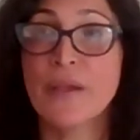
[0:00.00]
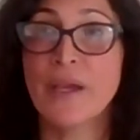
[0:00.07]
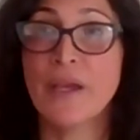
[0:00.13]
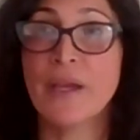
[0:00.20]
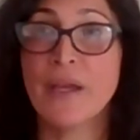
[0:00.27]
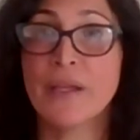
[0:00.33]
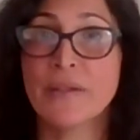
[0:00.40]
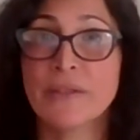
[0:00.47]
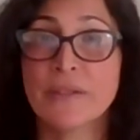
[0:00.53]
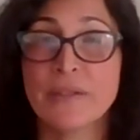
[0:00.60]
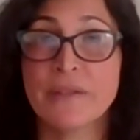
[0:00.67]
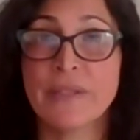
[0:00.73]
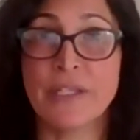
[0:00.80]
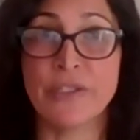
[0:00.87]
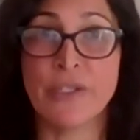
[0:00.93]
And
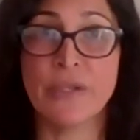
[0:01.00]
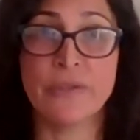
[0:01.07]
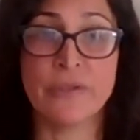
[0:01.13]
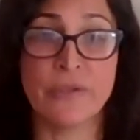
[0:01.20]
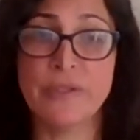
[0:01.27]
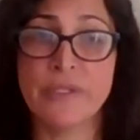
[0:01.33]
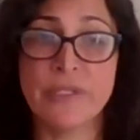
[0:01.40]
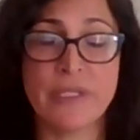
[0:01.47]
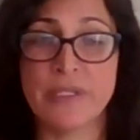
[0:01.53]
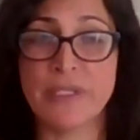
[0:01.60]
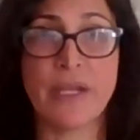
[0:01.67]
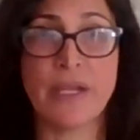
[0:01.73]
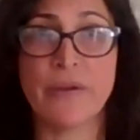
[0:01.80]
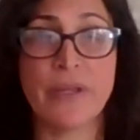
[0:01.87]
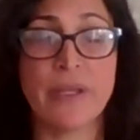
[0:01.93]
they don't do the
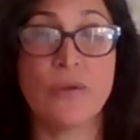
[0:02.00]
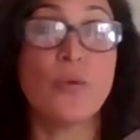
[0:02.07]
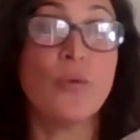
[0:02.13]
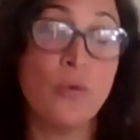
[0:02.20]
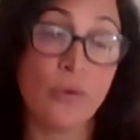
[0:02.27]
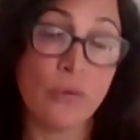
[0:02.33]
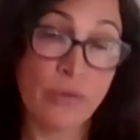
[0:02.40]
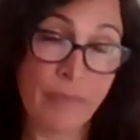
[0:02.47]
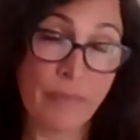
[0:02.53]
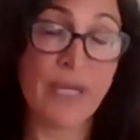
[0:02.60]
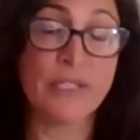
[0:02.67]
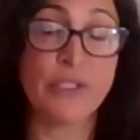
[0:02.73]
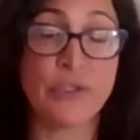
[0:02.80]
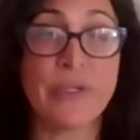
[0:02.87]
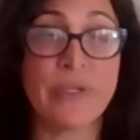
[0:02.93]
cesarean, or they
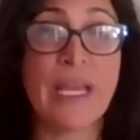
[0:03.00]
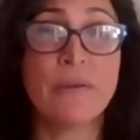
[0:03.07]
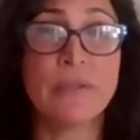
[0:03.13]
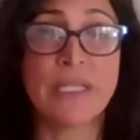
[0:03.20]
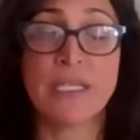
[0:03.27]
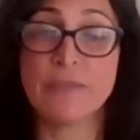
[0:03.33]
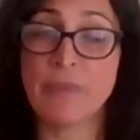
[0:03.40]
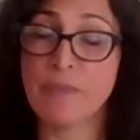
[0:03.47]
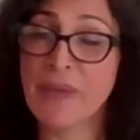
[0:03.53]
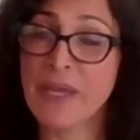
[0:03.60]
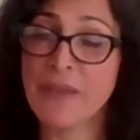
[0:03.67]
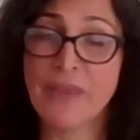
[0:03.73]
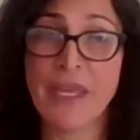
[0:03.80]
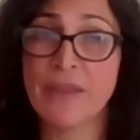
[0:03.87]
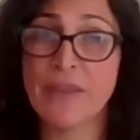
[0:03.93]
might do nowadays, but
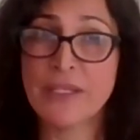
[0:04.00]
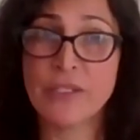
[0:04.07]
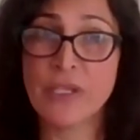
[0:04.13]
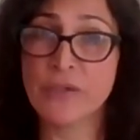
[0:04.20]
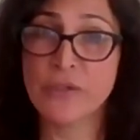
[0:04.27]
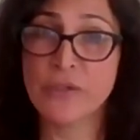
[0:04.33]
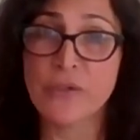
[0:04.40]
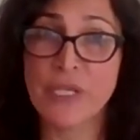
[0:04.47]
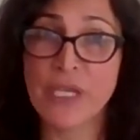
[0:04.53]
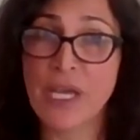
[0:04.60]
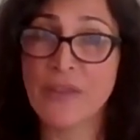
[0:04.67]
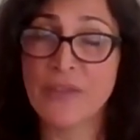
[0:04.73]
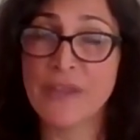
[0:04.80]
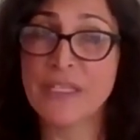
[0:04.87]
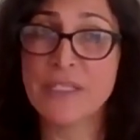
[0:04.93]
back then they don't do the
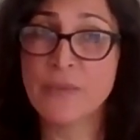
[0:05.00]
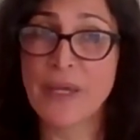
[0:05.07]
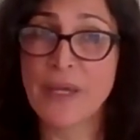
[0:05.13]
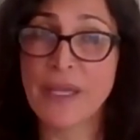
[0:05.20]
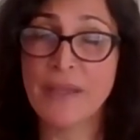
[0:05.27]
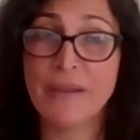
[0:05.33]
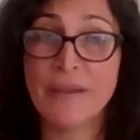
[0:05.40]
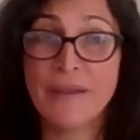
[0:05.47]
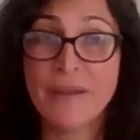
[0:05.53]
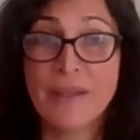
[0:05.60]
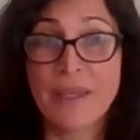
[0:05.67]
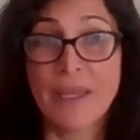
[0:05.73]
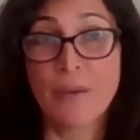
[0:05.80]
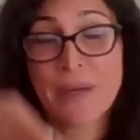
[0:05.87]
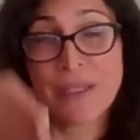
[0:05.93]
cut this way.
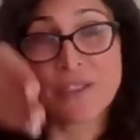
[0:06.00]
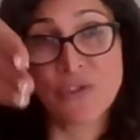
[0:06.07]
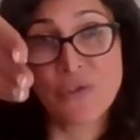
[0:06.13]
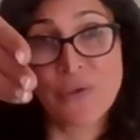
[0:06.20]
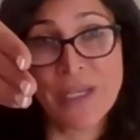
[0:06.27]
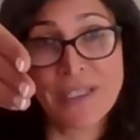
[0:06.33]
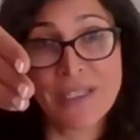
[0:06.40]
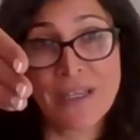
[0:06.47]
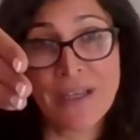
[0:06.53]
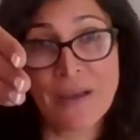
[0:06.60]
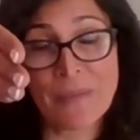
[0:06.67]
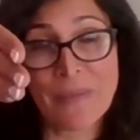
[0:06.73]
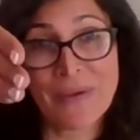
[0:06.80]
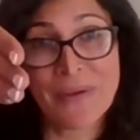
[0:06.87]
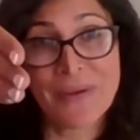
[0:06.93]
It went straight up.